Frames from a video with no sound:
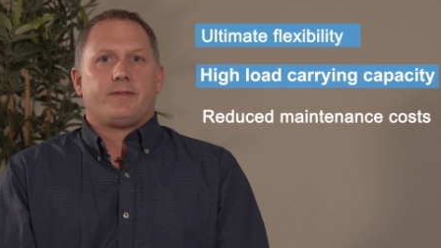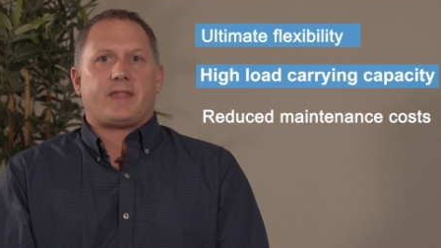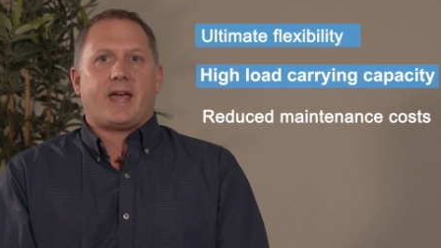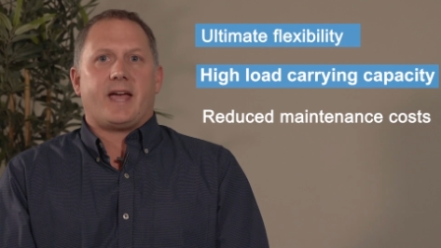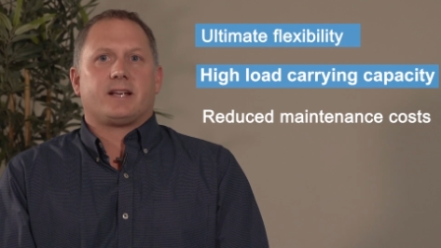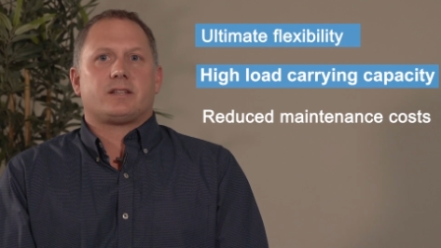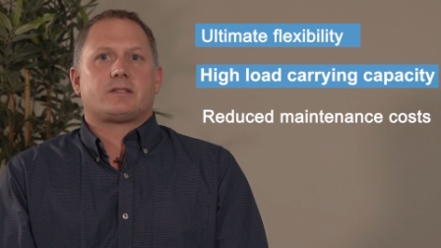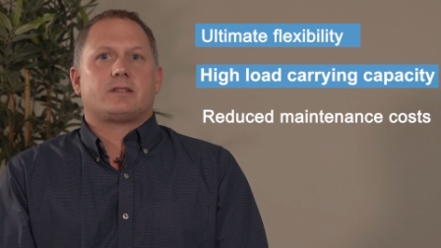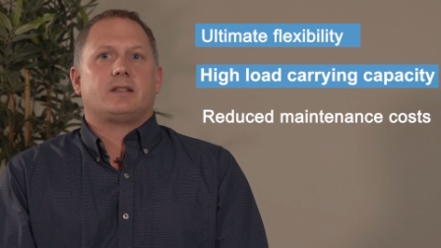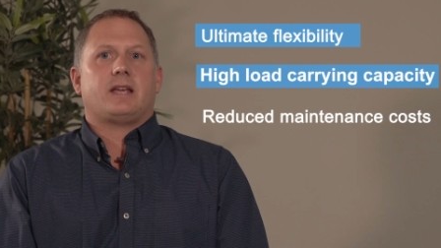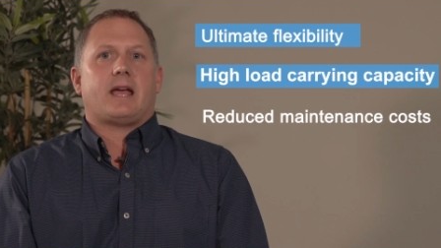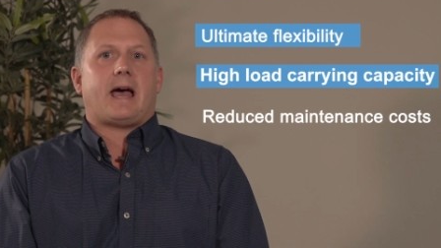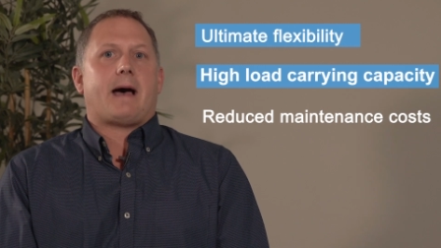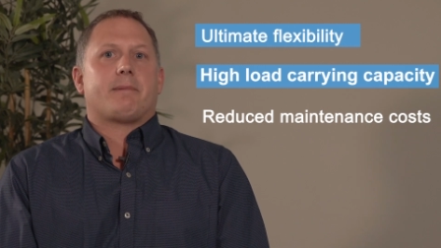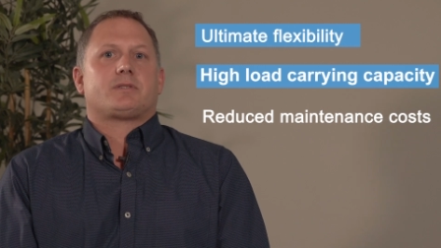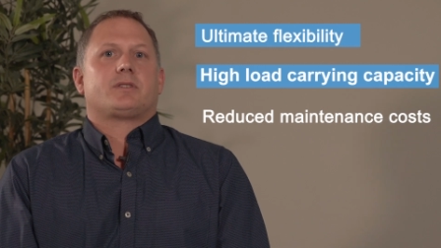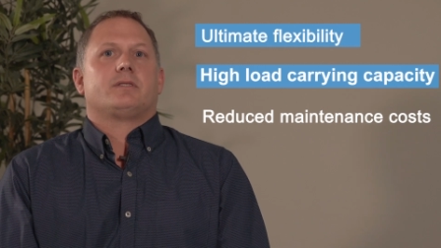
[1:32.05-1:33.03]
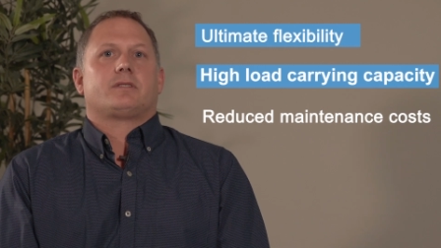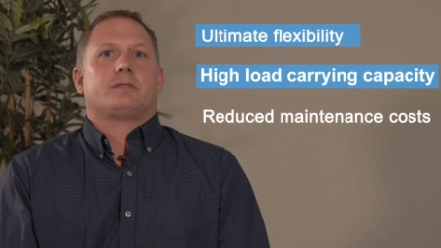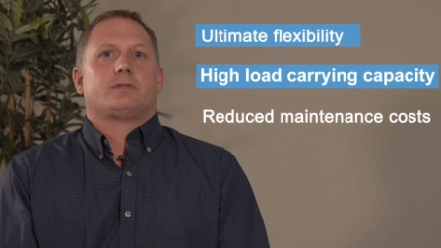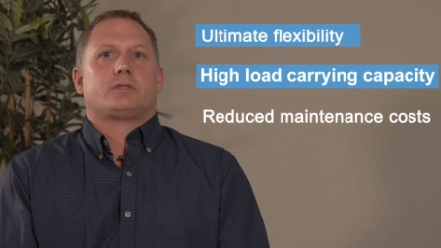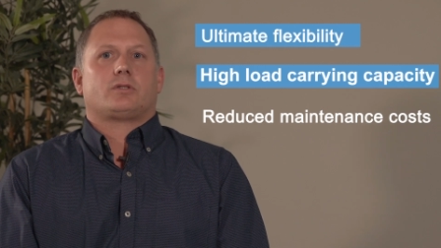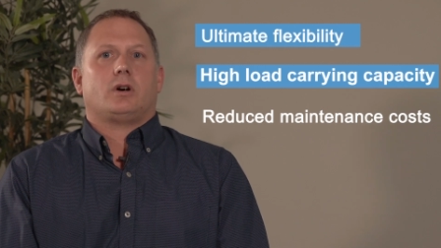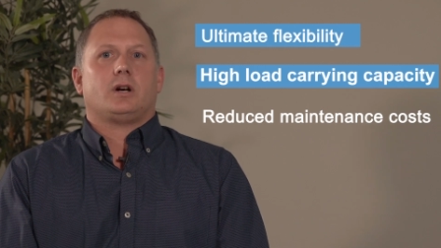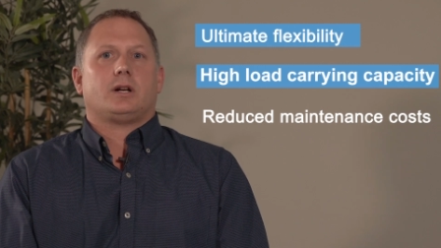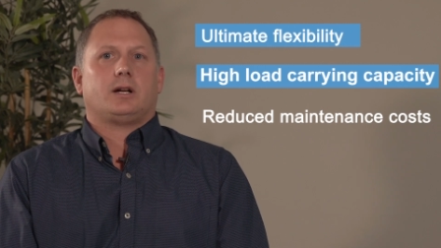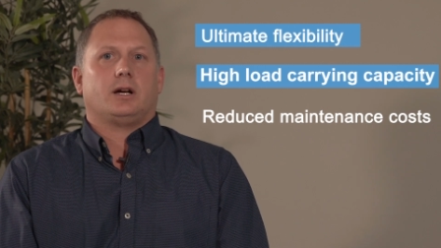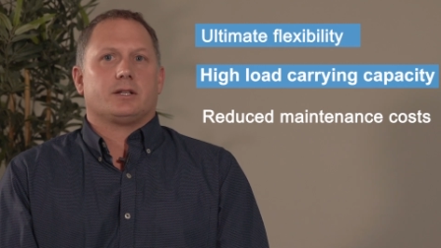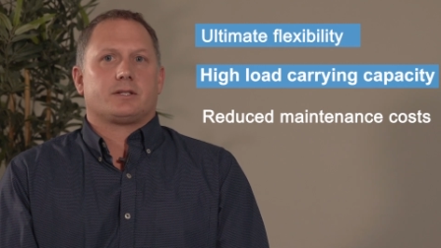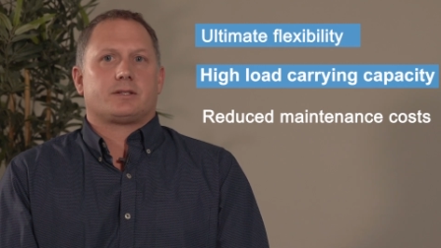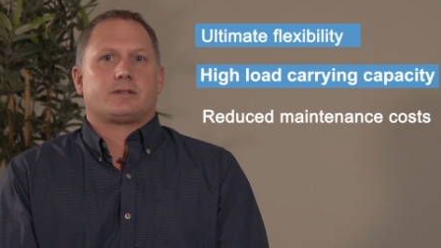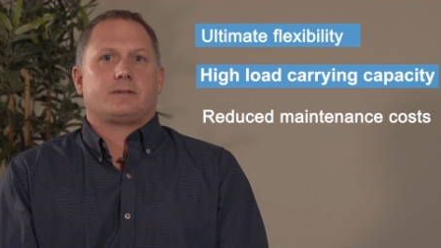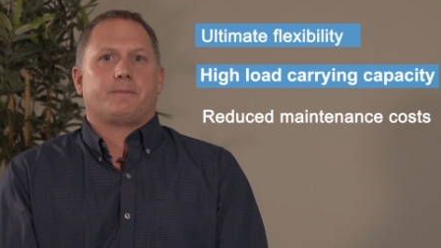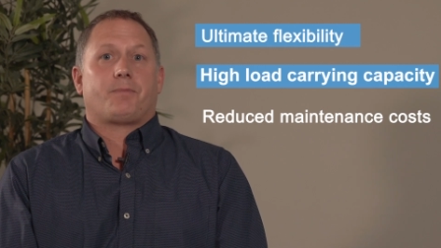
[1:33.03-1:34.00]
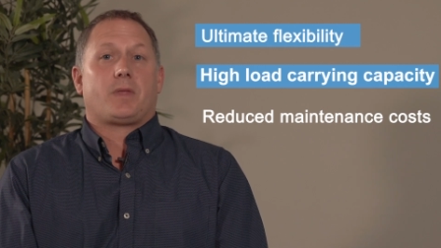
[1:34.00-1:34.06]
thanks to the absence of saw
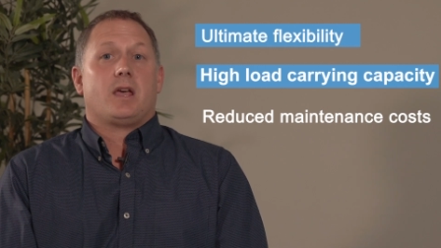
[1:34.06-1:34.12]
cuts